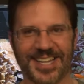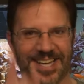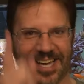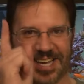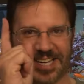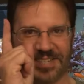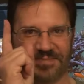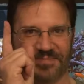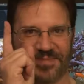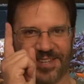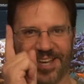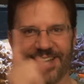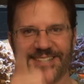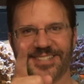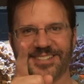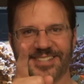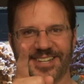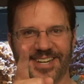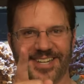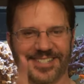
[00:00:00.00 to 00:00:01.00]
I am not the
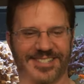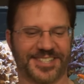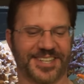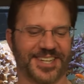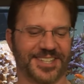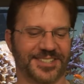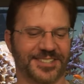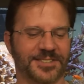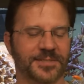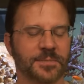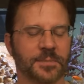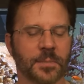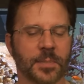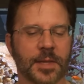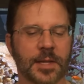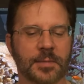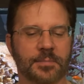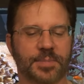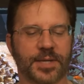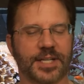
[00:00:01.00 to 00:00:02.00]
science channel,
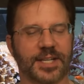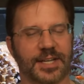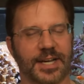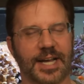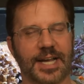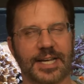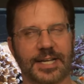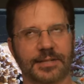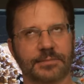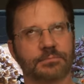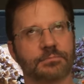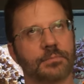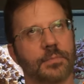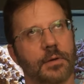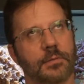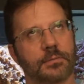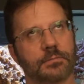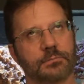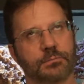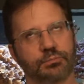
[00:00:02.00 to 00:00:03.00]
but I am
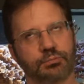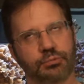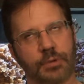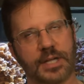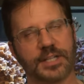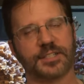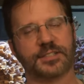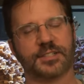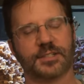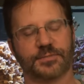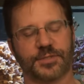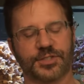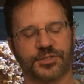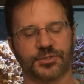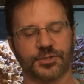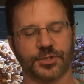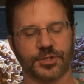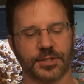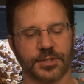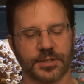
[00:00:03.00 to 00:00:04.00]
relatively
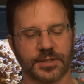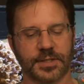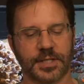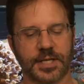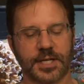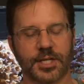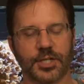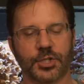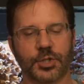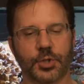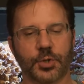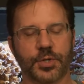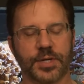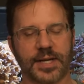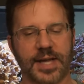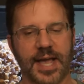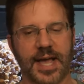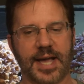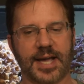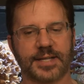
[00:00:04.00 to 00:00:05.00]
certain you can
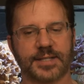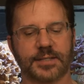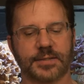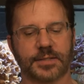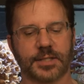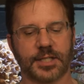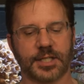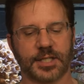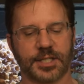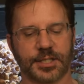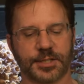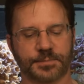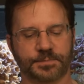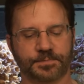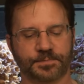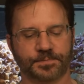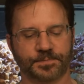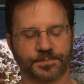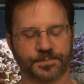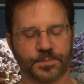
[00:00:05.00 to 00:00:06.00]
add
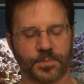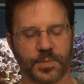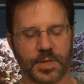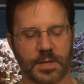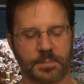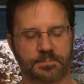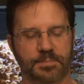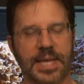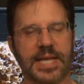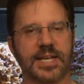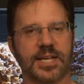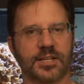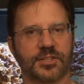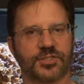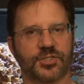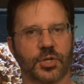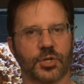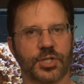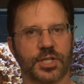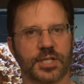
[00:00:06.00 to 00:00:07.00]
um, baking
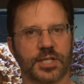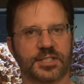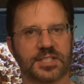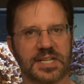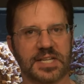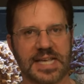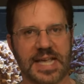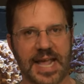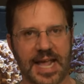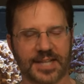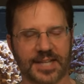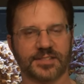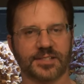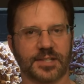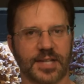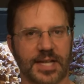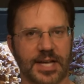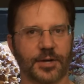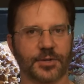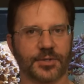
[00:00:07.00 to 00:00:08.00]
soda to
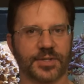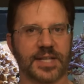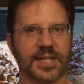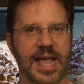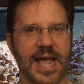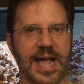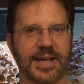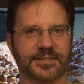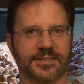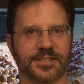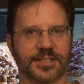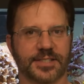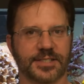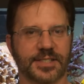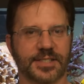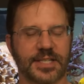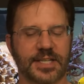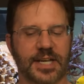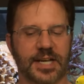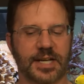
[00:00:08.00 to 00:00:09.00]
cancel out the acid
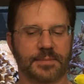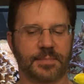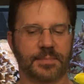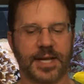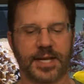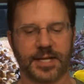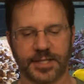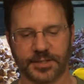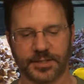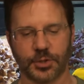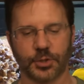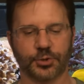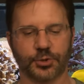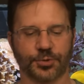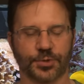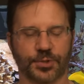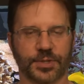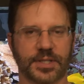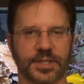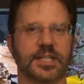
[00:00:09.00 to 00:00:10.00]
and make it
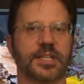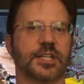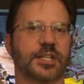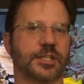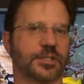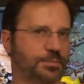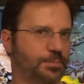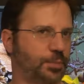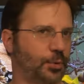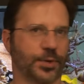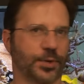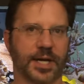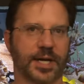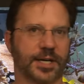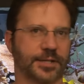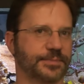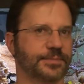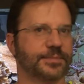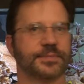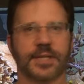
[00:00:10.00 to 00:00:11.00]
neutral, and then you can just pour it
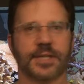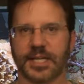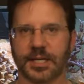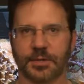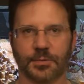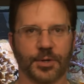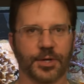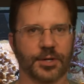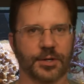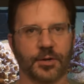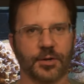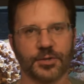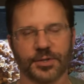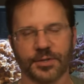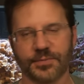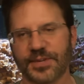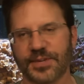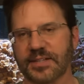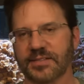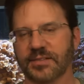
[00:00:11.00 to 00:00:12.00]
out anywhere along the
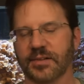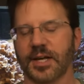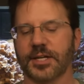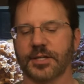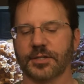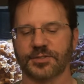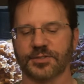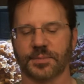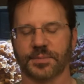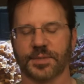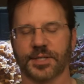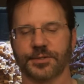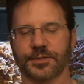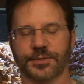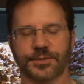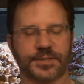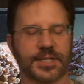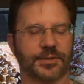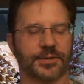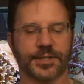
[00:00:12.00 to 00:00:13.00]
fence line or something, or
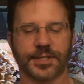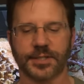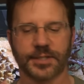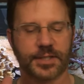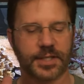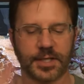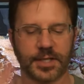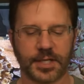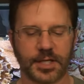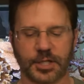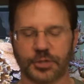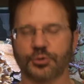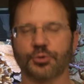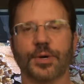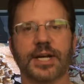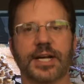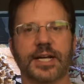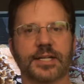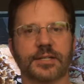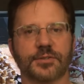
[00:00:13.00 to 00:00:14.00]
down a, a
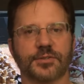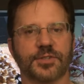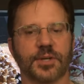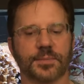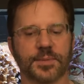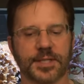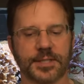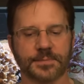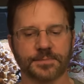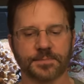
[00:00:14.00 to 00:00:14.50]
drain or something.